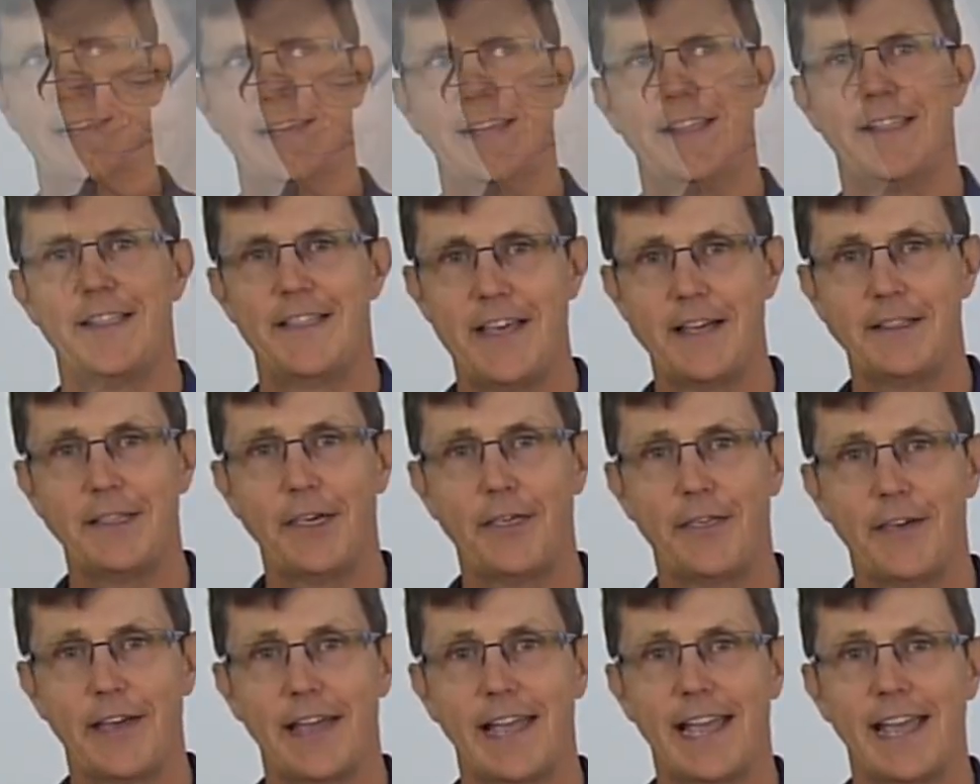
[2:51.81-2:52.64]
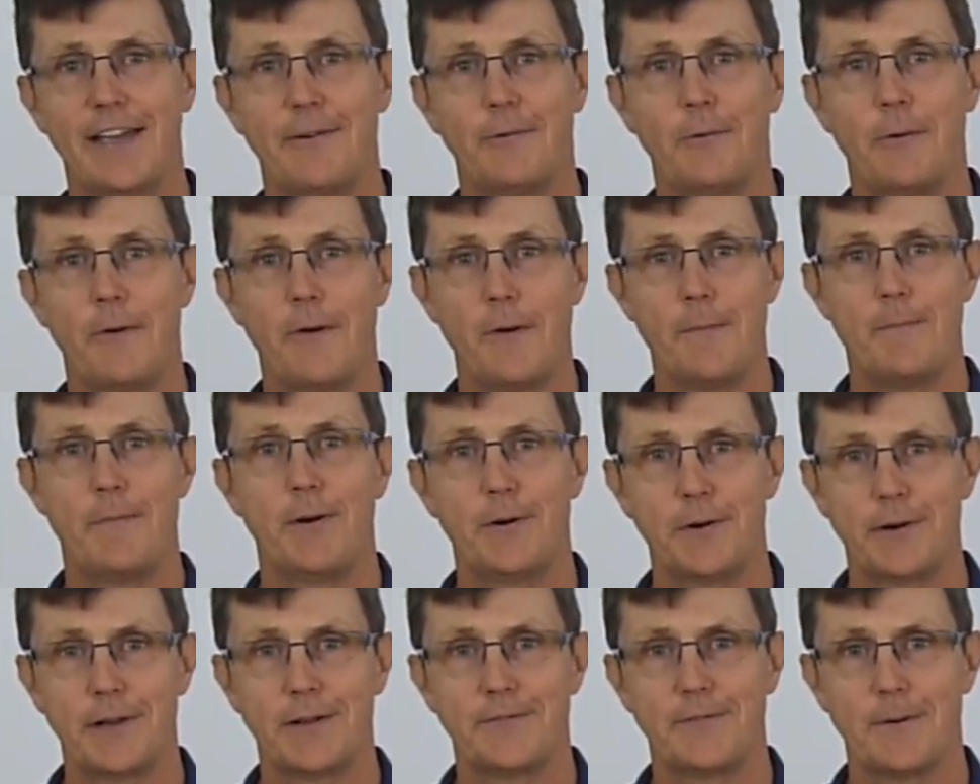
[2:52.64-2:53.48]
The other thing, if we were
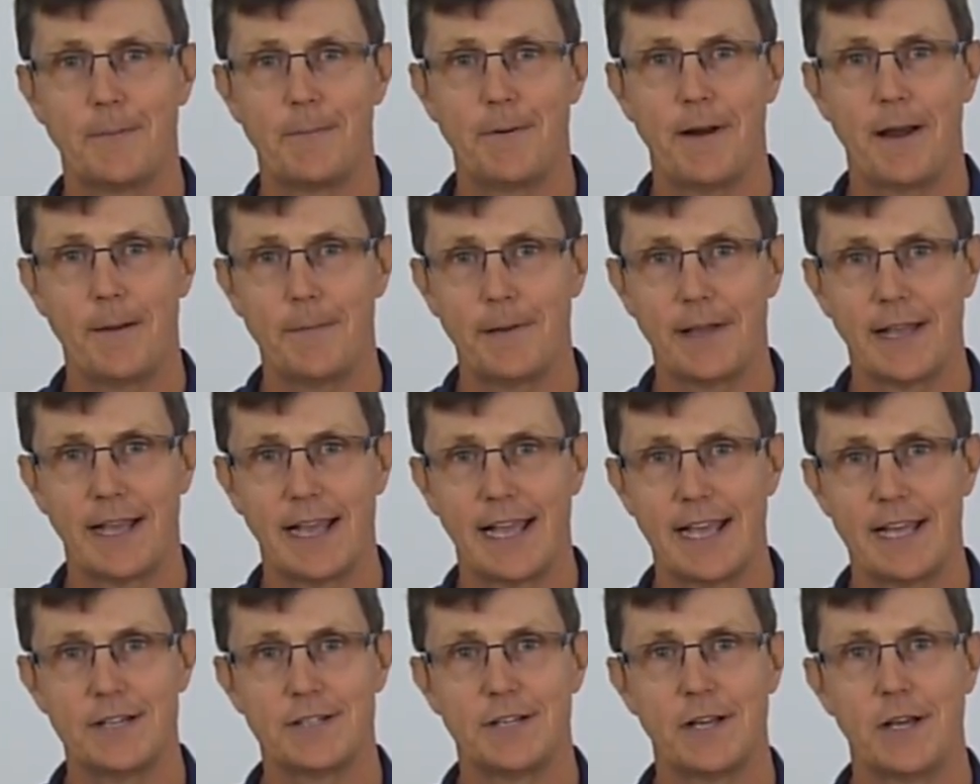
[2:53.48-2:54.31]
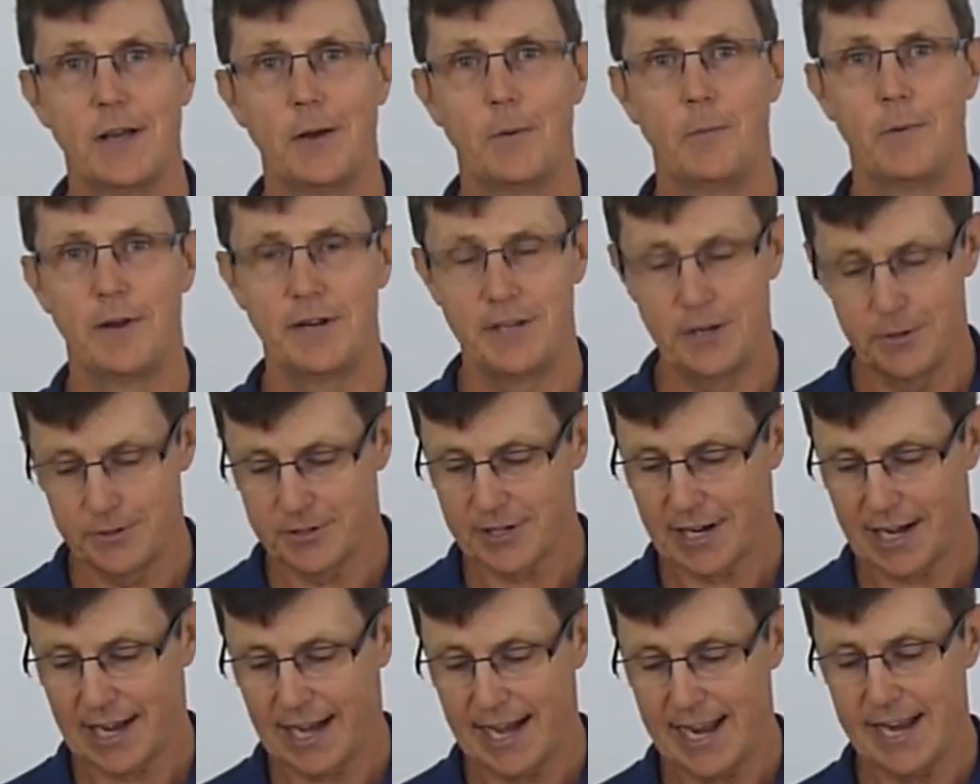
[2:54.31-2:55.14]
building for plumbing, is we'd use a
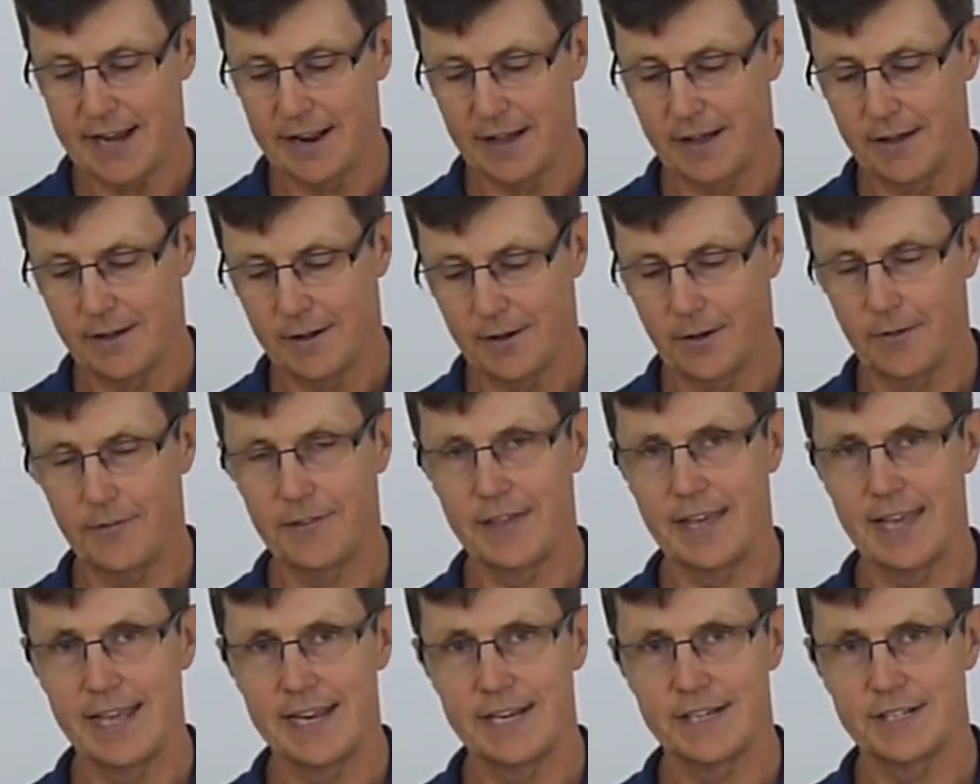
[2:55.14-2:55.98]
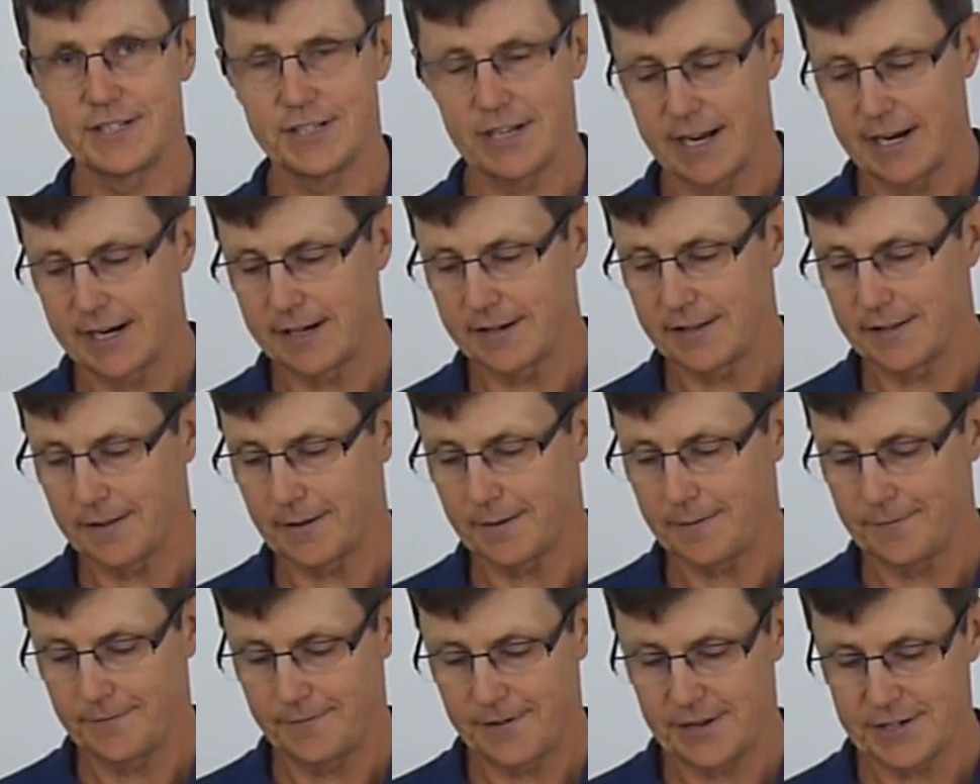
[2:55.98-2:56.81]
cleaner on the inside of the
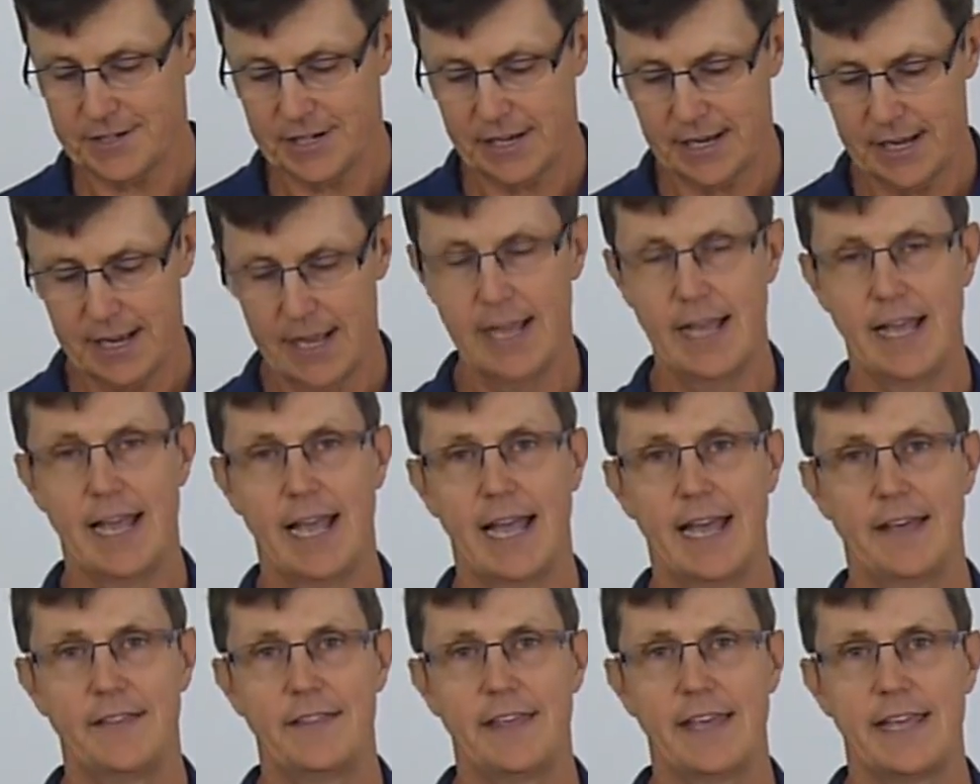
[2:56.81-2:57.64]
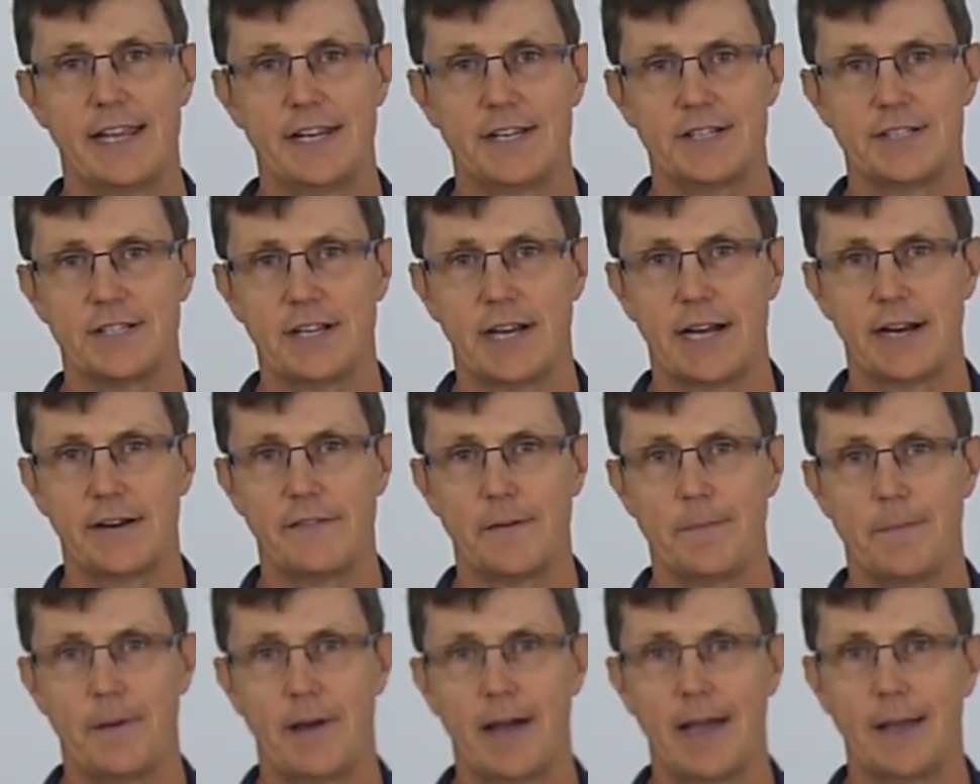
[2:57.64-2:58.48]
fitting and the inside of the
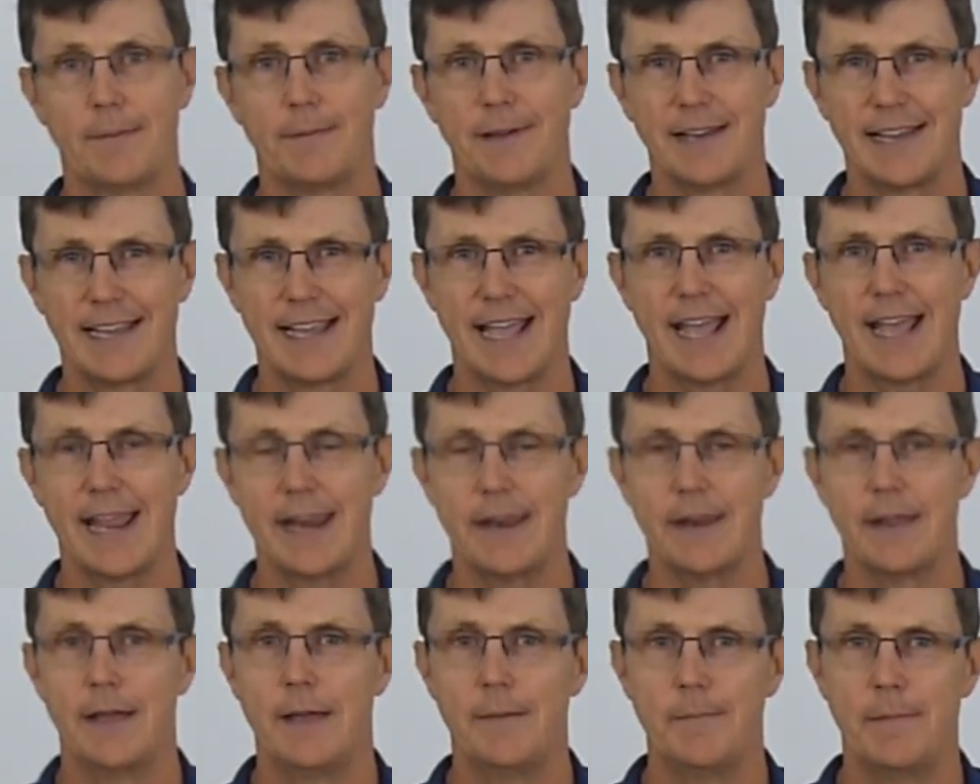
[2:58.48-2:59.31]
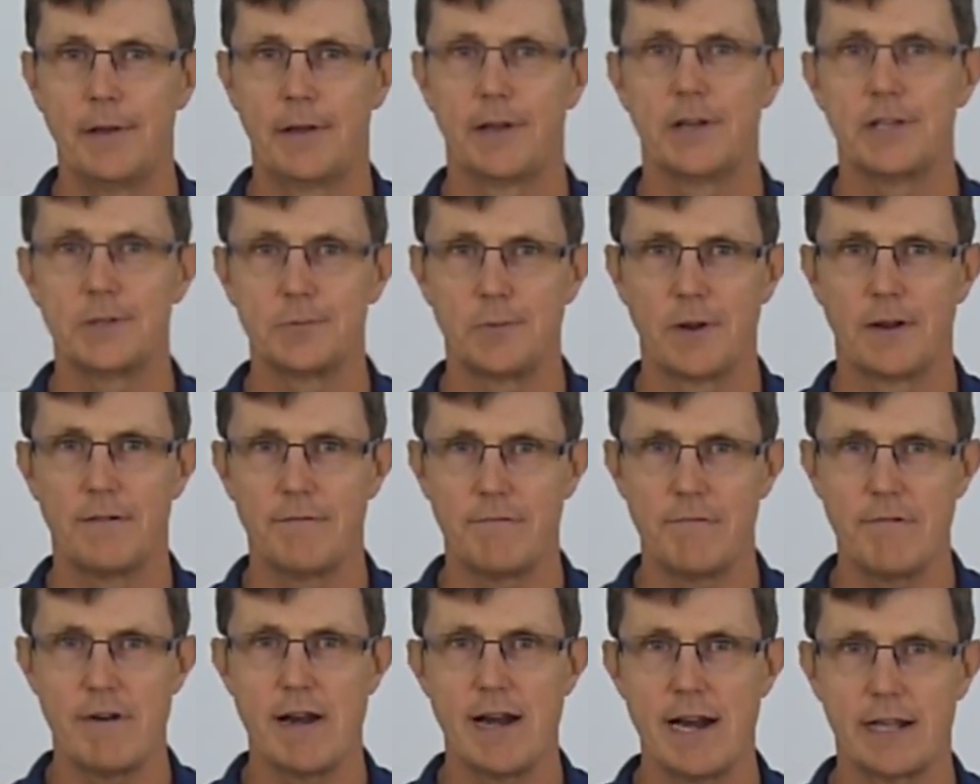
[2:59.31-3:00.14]
pipe, again because we're
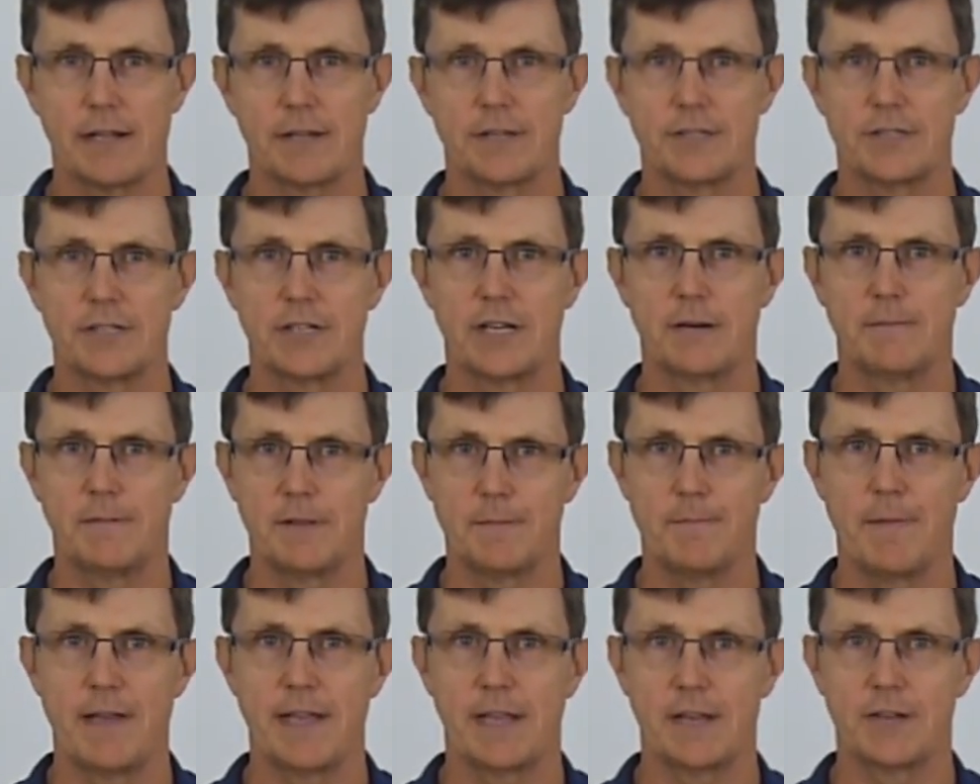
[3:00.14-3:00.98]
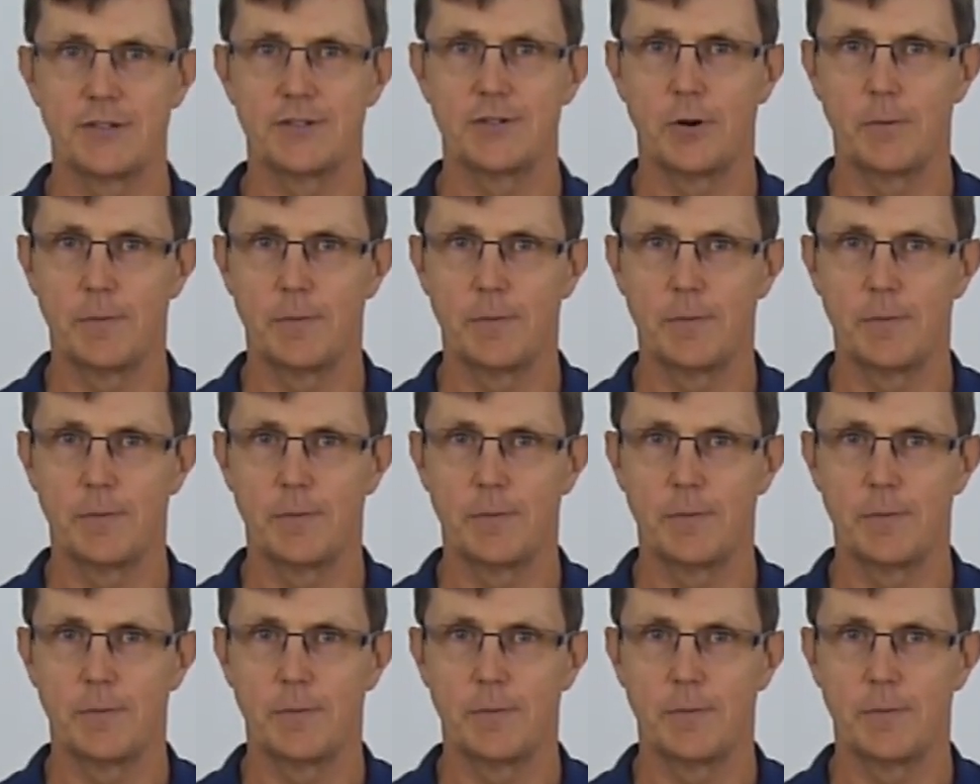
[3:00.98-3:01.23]
really concerned with making sure